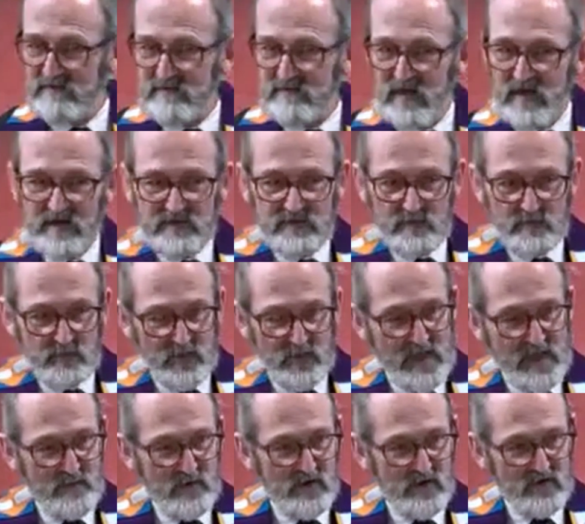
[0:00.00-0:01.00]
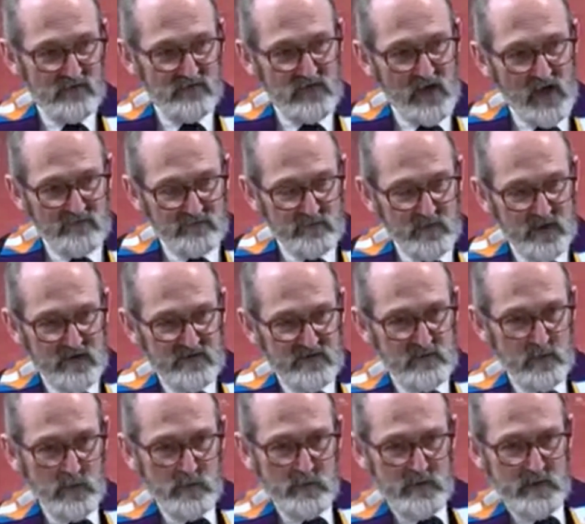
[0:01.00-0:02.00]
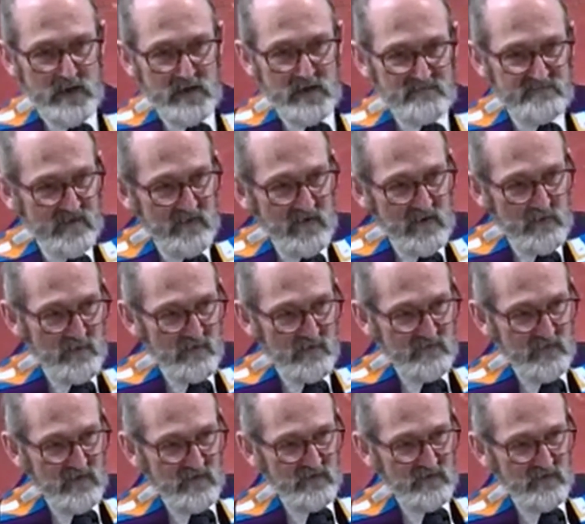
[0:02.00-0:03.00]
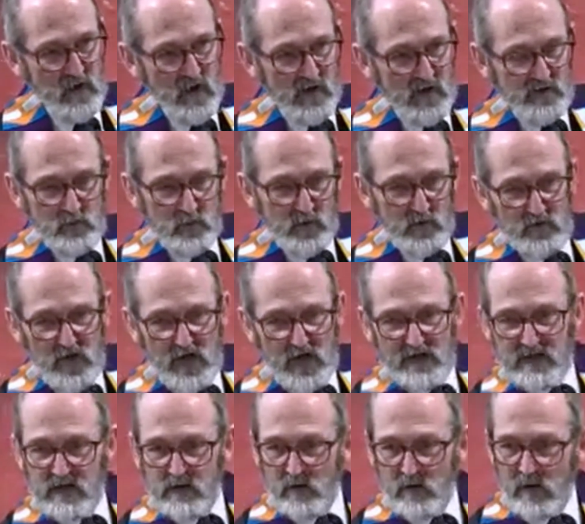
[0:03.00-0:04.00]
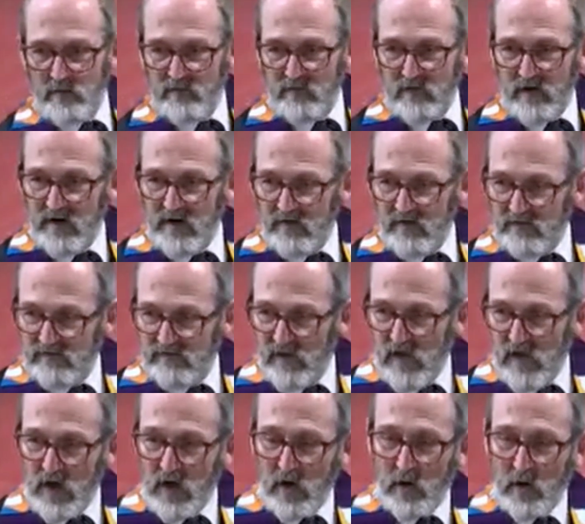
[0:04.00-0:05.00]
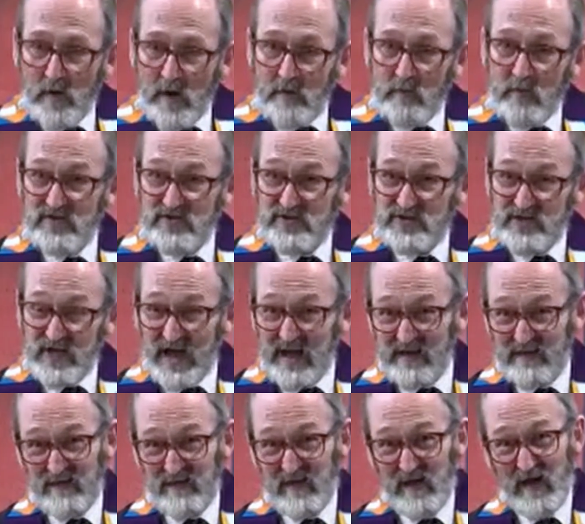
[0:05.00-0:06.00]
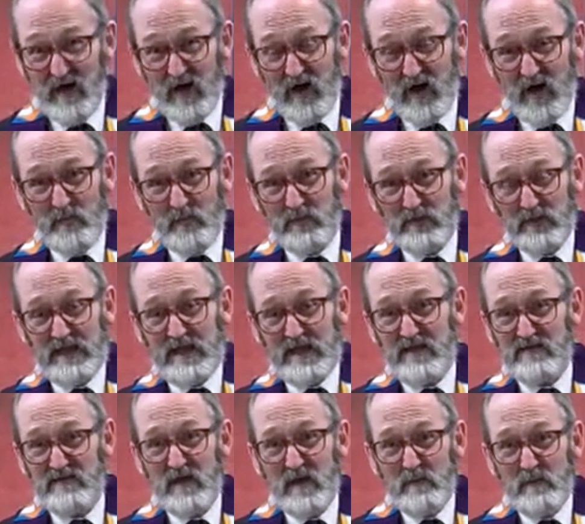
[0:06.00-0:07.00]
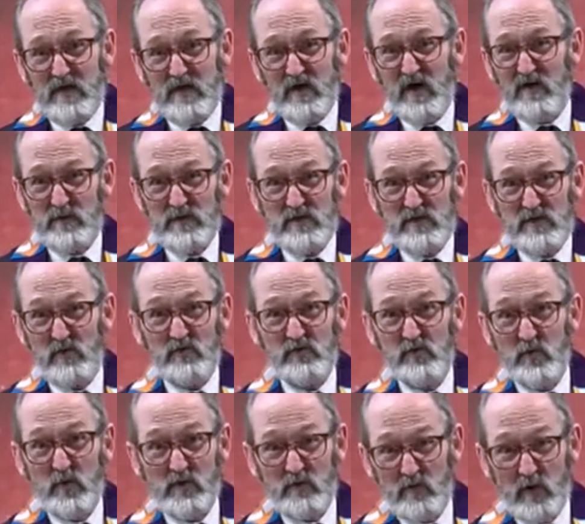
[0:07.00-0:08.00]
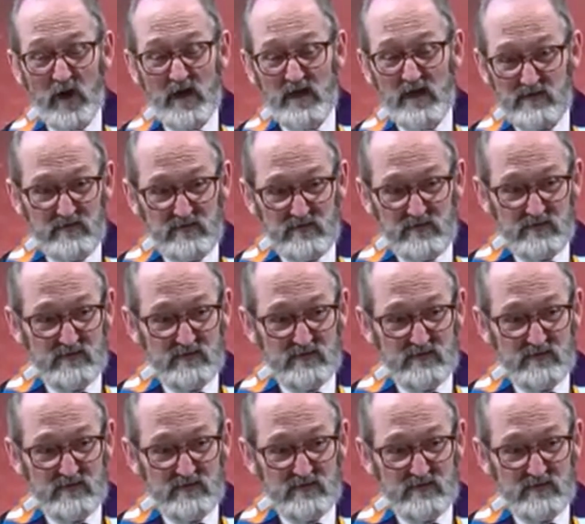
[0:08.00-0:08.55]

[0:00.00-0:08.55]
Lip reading: take the blame on ourselves because it would be a very perverse God who will not hear our prayers or might reject our pleas because we don't do it right.